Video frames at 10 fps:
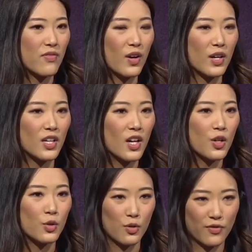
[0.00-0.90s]
a very
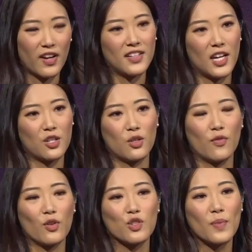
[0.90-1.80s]
good foundation
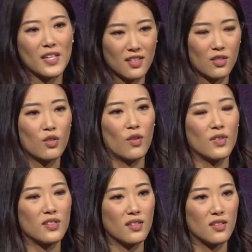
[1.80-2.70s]
of those basic
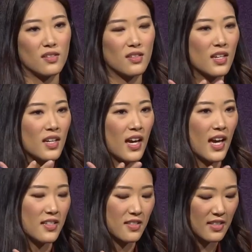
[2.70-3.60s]
services
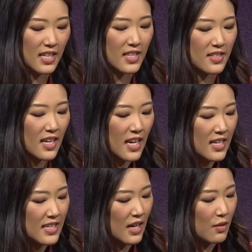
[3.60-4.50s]
and needs.
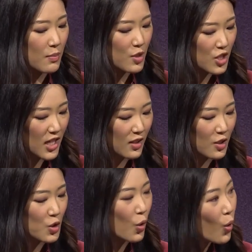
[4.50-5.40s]
Now, Michelle,
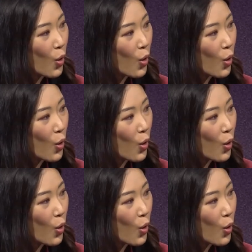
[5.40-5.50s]
your